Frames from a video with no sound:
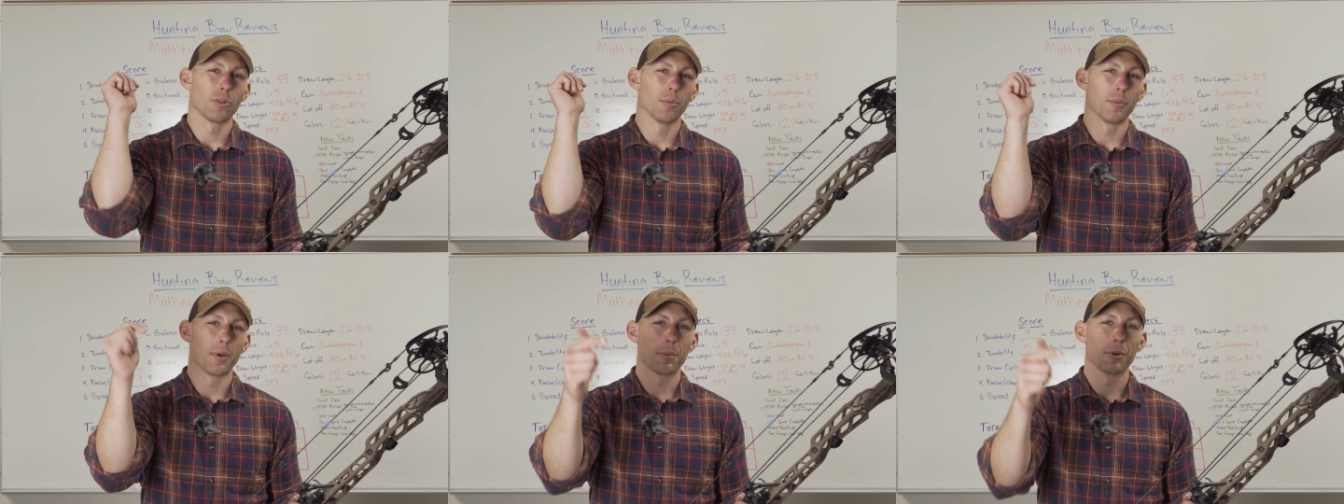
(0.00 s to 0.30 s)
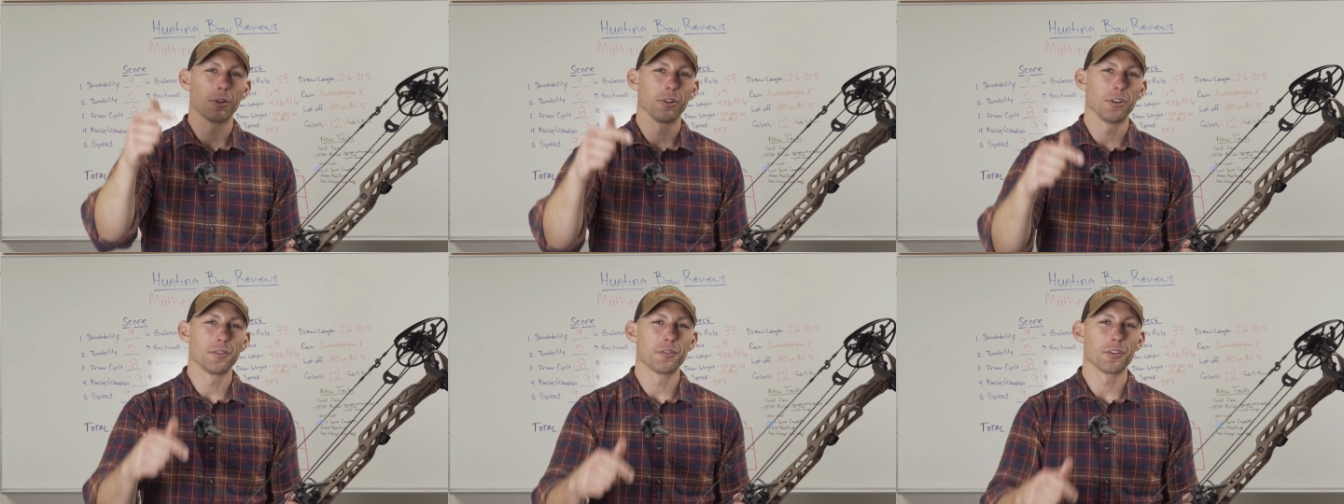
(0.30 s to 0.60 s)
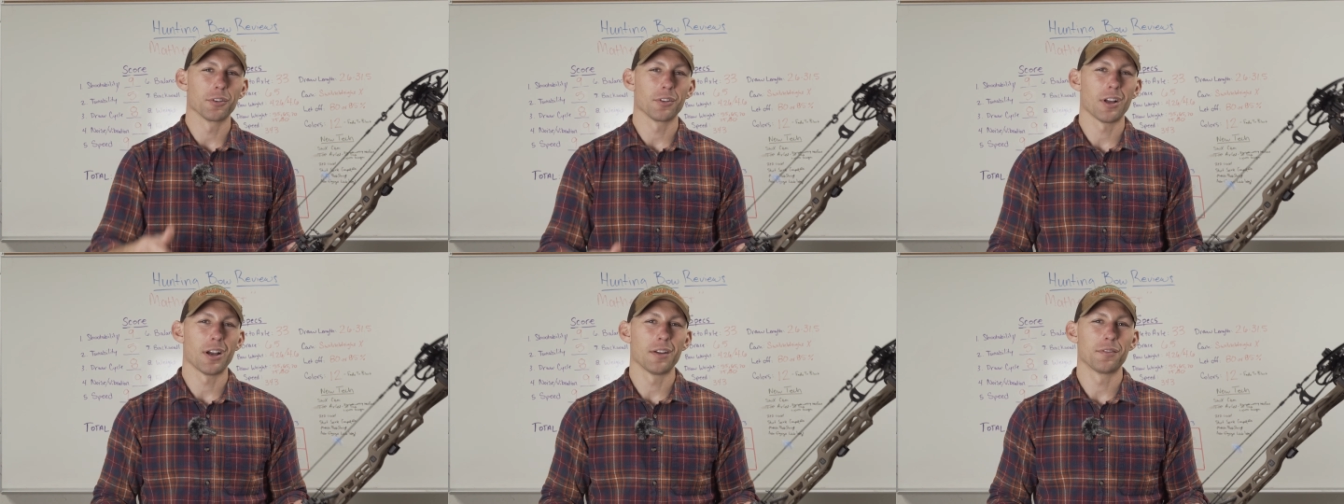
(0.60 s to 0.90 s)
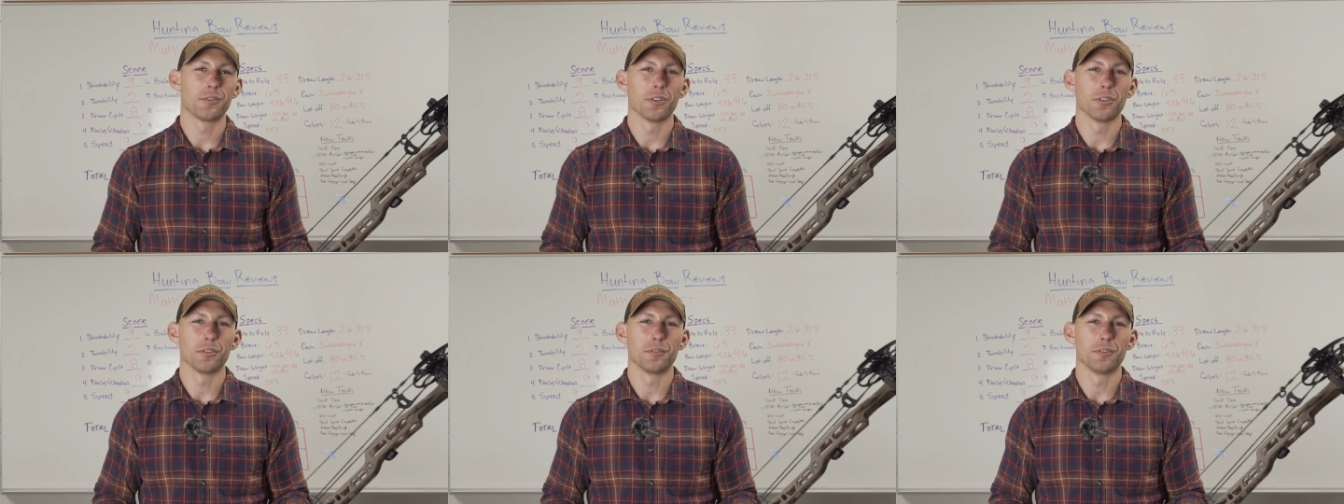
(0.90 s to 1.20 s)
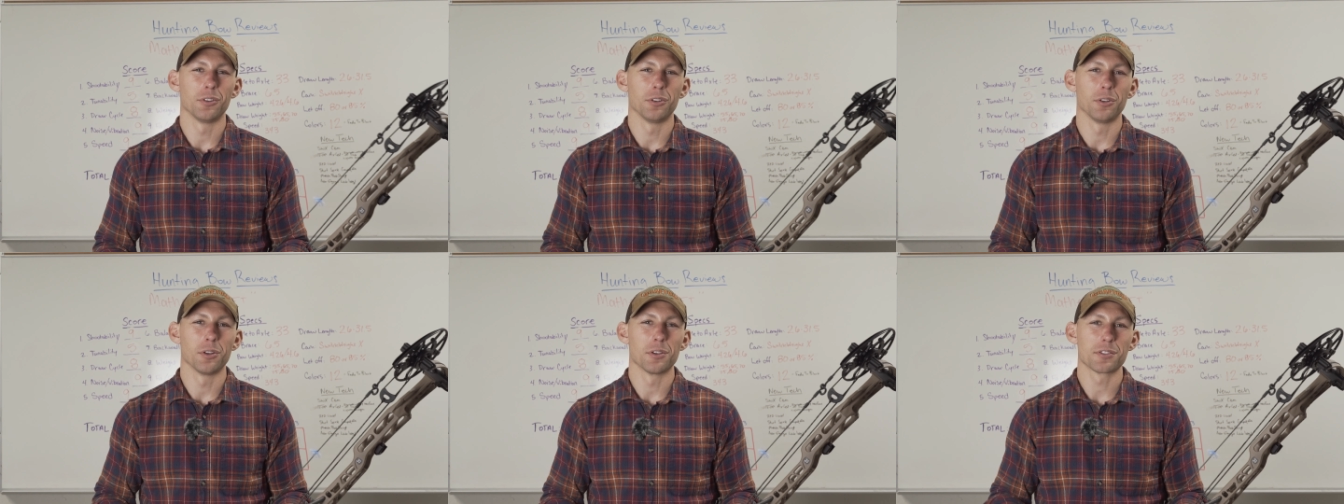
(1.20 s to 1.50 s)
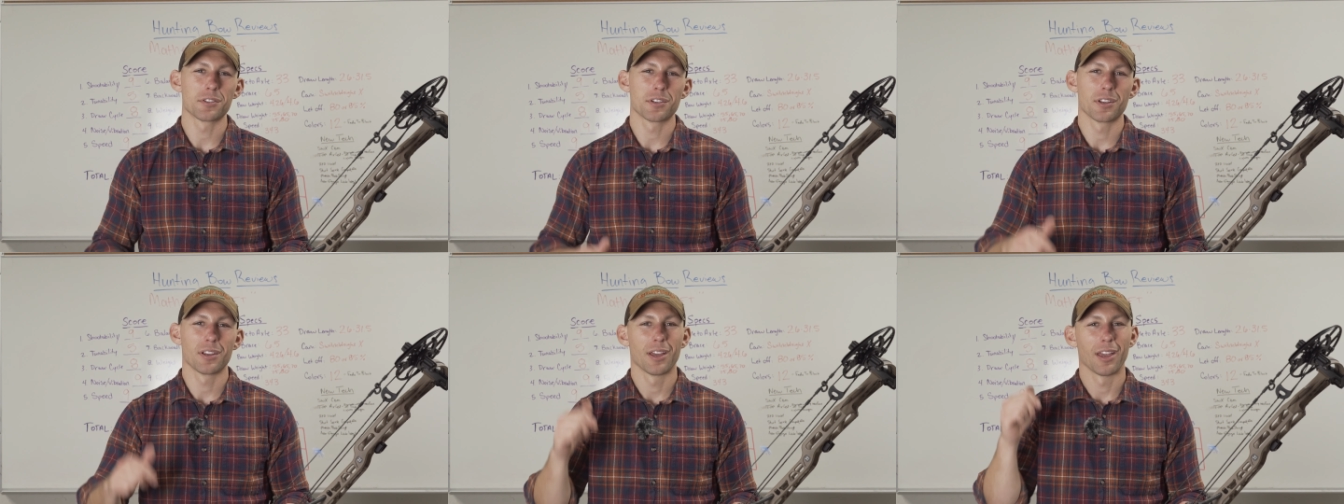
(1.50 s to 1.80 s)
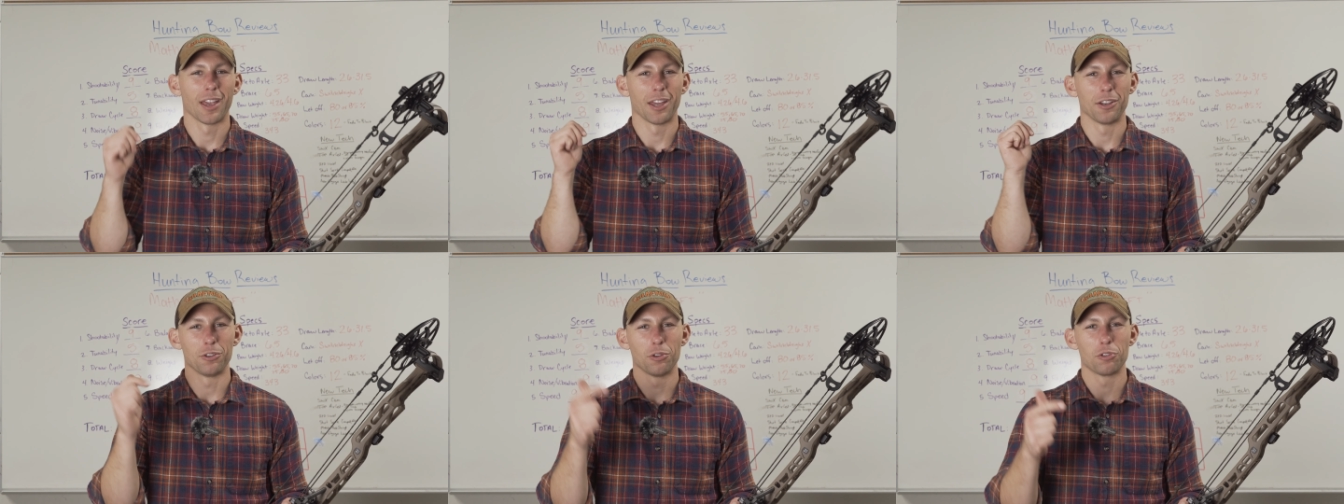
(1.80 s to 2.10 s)
Remember to live your life to the fullest
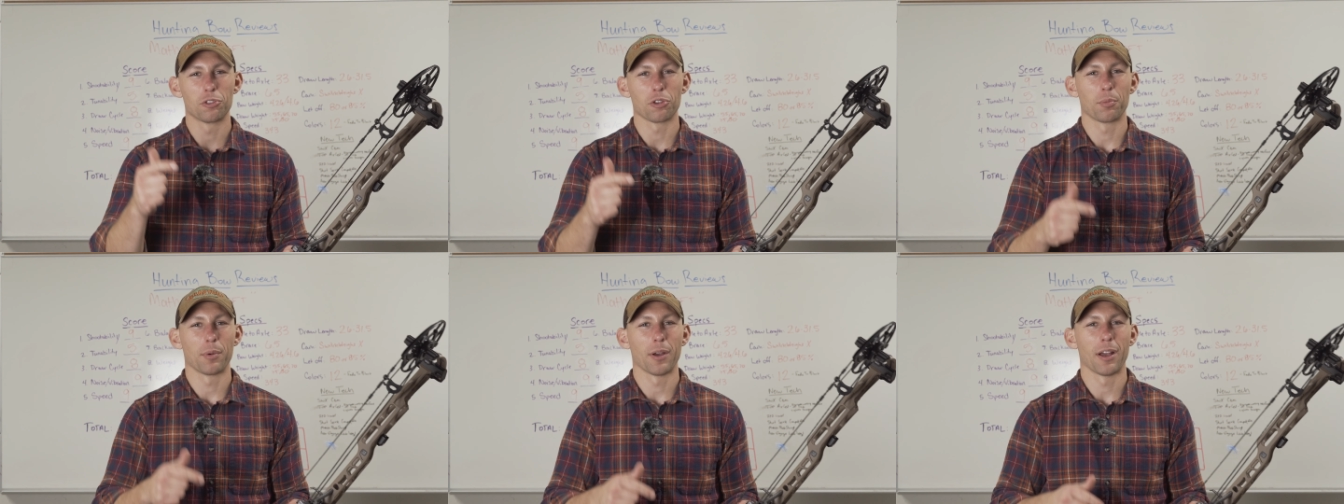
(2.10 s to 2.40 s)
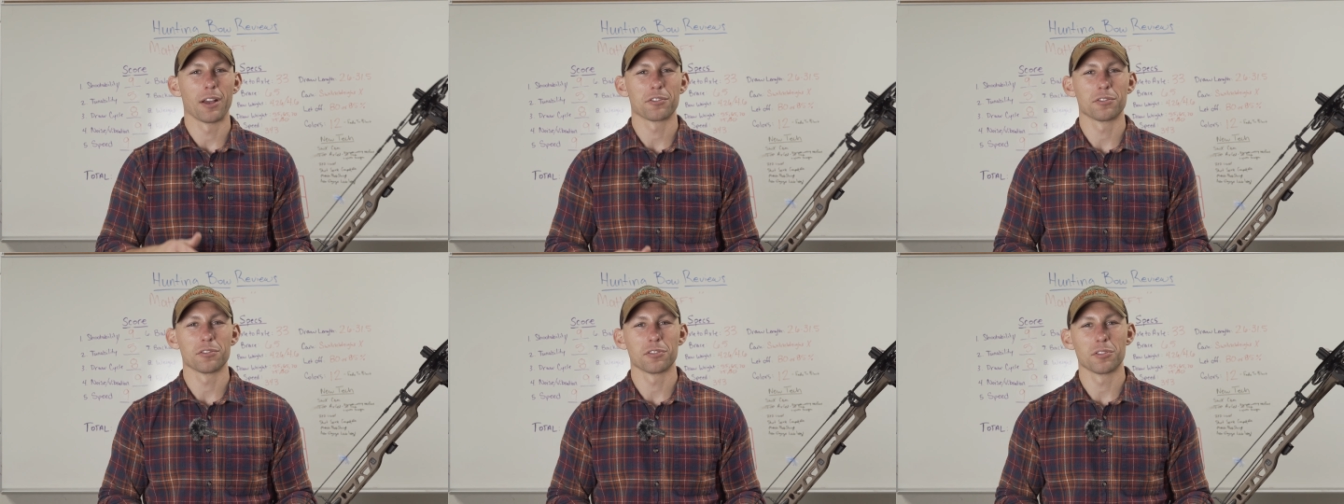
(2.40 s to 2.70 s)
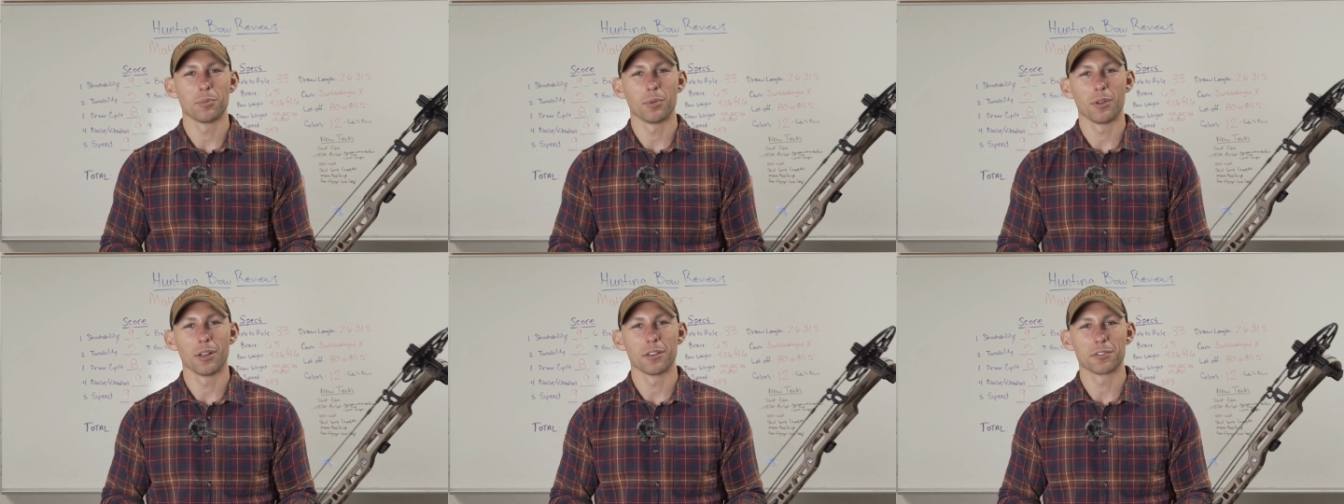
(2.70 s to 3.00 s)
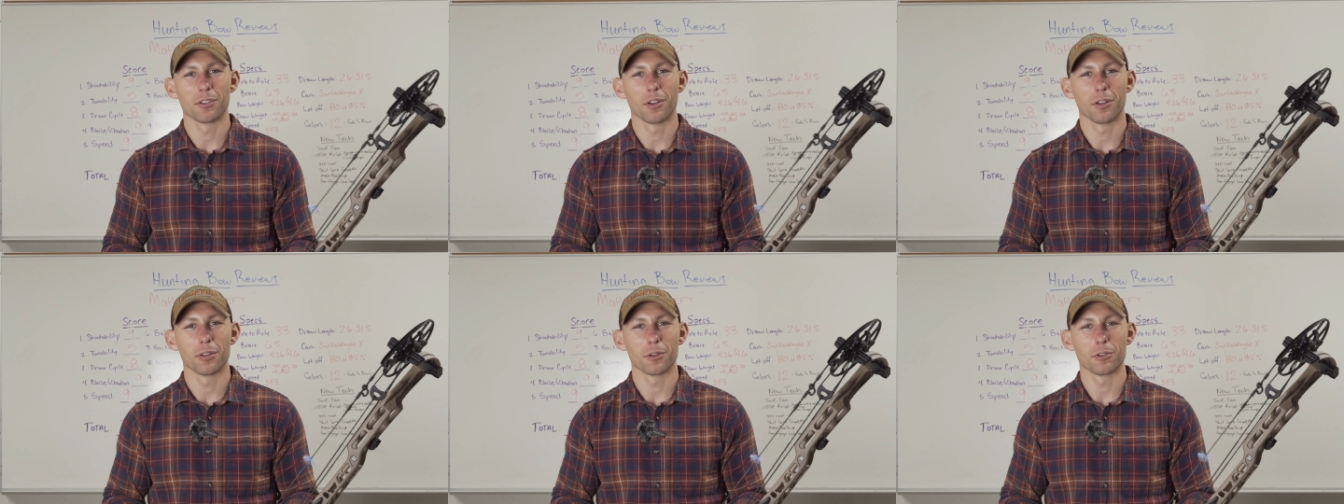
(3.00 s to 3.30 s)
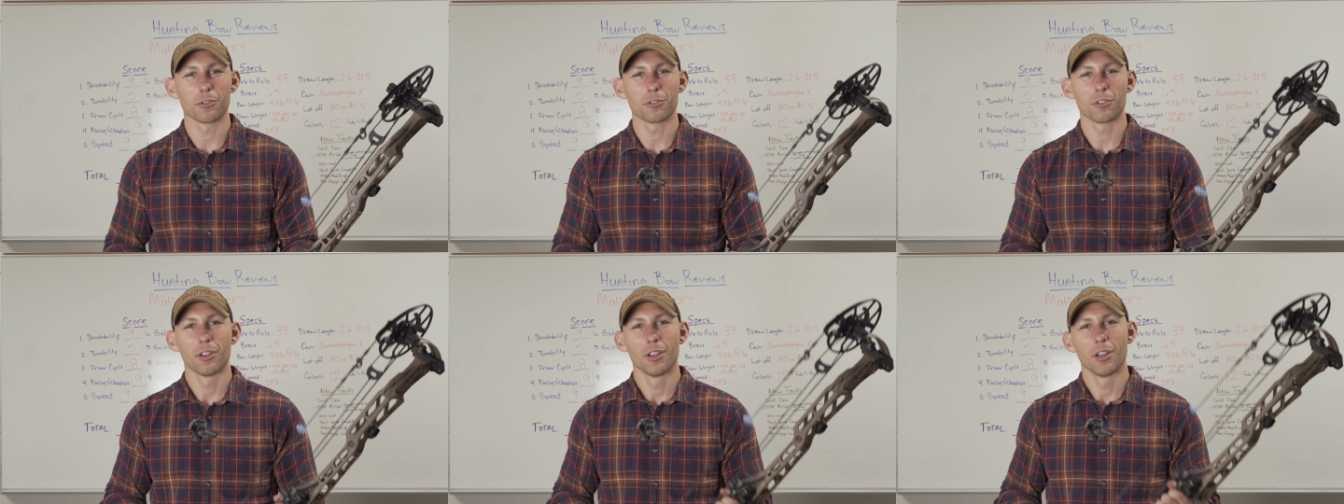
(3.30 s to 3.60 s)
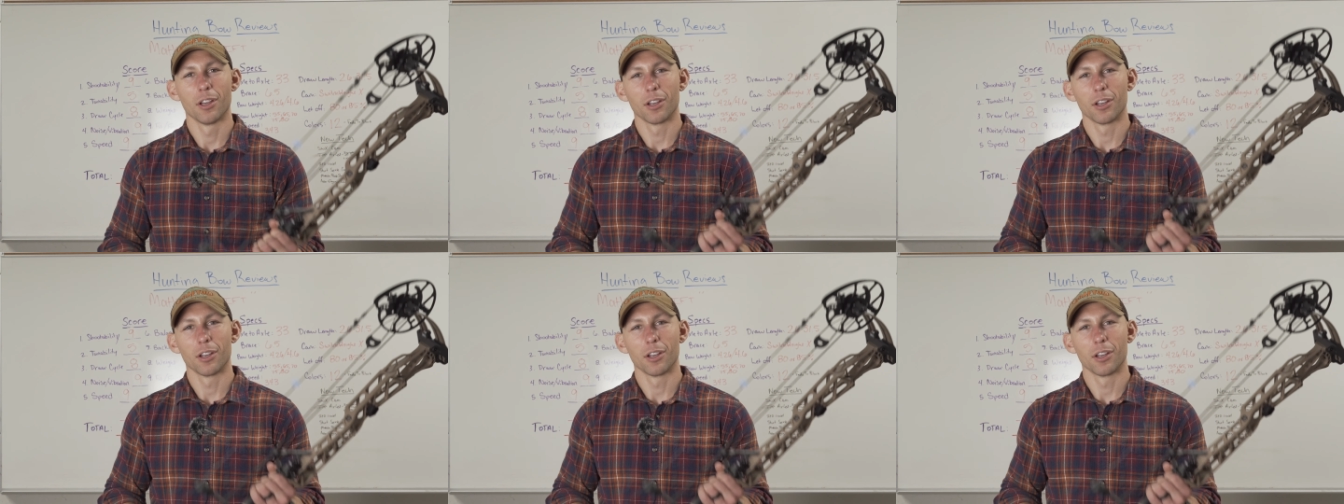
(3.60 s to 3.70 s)
and use your passions to bless others.